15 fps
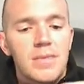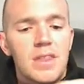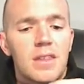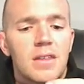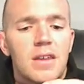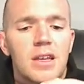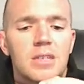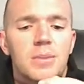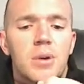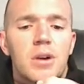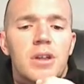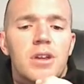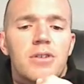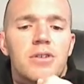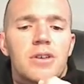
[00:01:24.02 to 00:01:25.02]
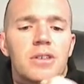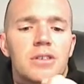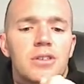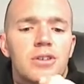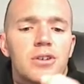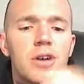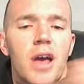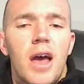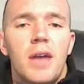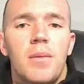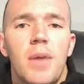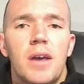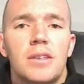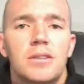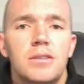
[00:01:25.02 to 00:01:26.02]
The next part here is your
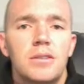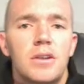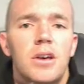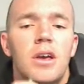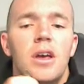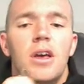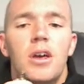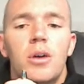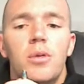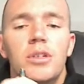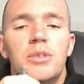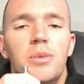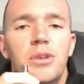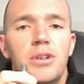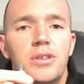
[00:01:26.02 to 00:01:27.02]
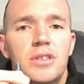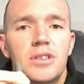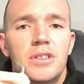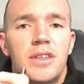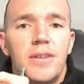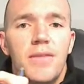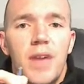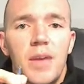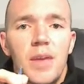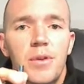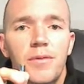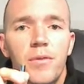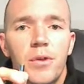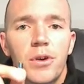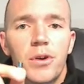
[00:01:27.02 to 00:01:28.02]
atomizer, which produces the vapor
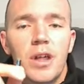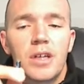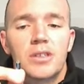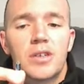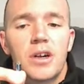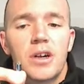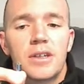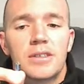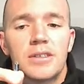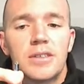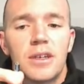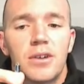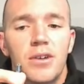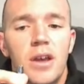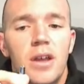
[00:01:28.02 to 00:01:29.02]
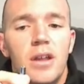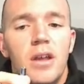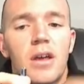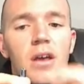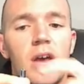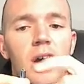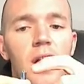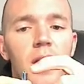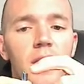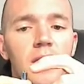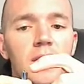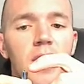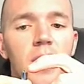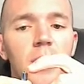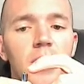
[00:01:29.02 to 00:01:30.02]
for your electronic cigarette. On the
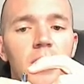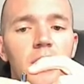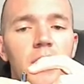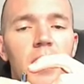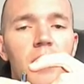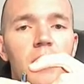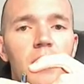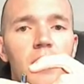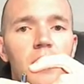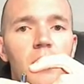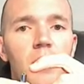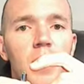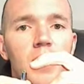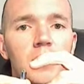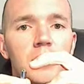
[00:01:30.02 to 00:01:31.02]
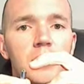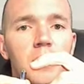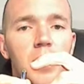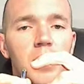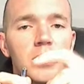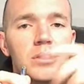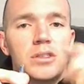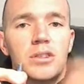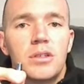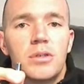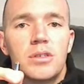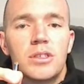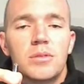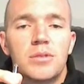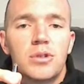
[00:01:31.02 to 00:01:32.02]
top here you have a little metal sponge
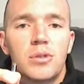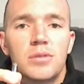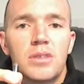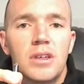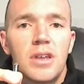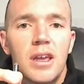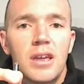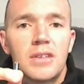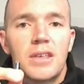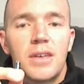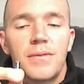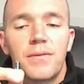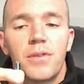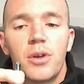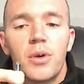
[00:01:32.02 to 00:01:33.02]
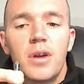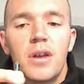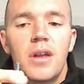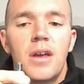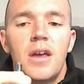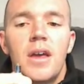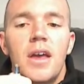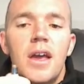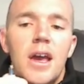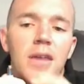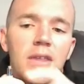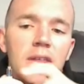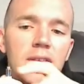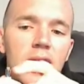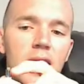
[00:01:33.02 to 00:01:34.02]
which absorbs the nicotine fluid, and
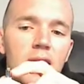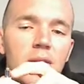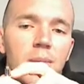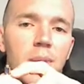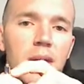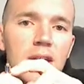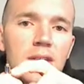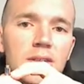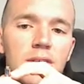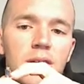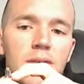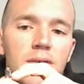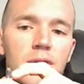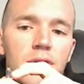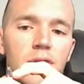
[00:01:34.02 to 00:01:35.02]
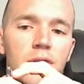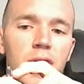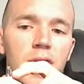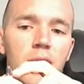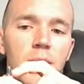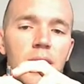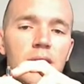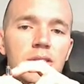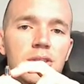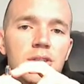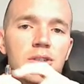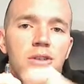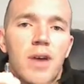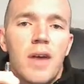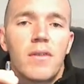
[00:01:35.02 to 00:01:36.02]
then down the base of your atomizer
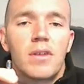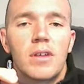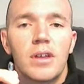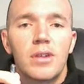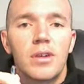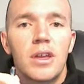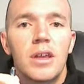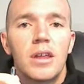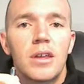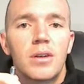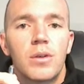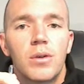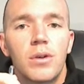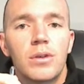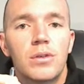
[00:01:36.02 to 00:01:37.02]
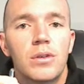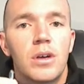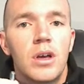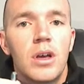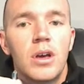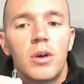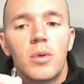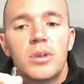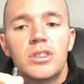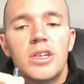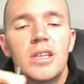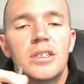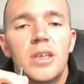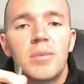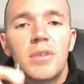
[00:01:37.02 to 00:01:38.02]
you have a little heating coil which
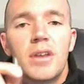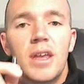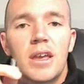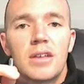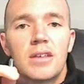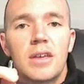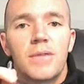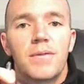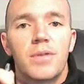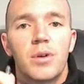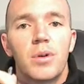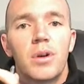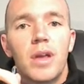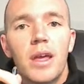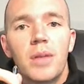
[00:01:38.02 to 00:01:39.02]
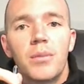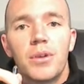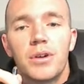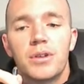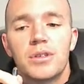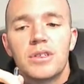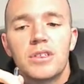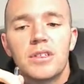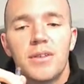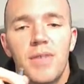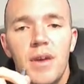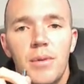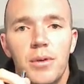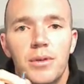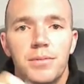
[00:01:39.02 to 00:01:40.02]
heats up the nicotine fluid and produces the
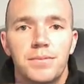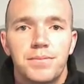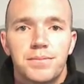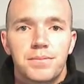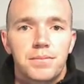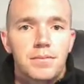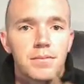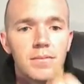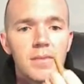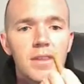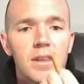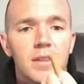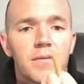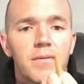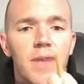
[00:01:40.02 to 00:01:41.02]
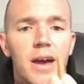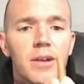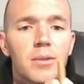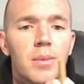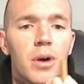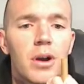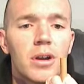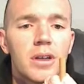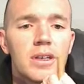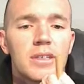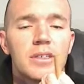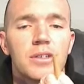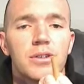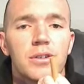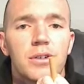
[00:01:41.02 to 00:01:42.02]
vapor. The final part
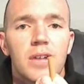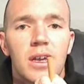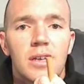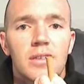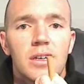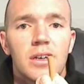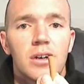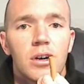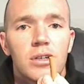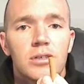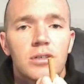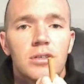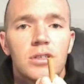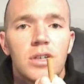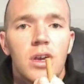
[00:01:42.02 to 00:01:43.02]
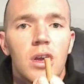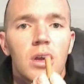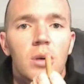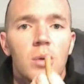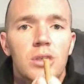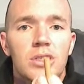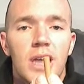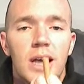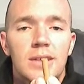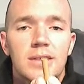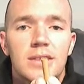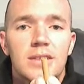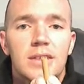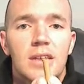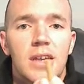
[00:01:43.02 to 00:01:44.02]
is your nicotine cartridge, which
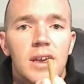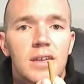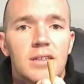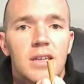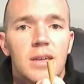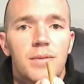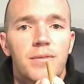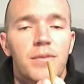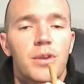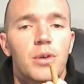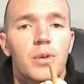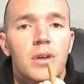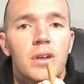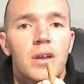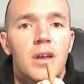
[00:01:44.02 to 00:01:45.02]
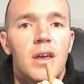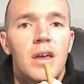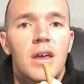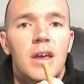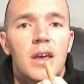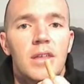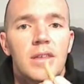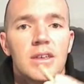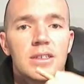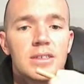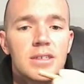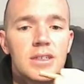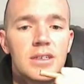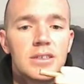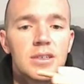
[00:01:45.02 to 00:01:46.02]
houses the nicotine fluid, and this
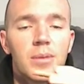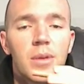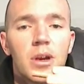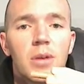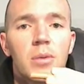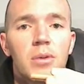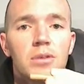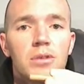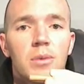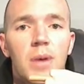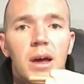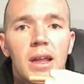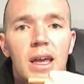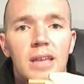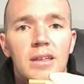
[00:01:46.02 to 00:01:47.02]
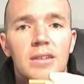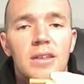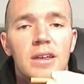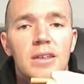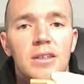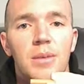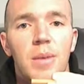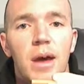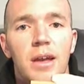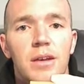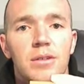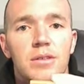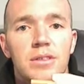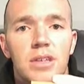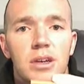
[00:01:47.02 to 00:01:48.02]
is comparable to about 8 to 10 tobacco
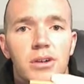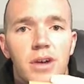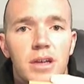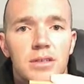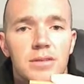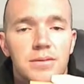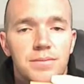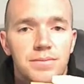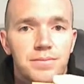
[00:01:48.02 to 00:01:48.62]
cigarettes.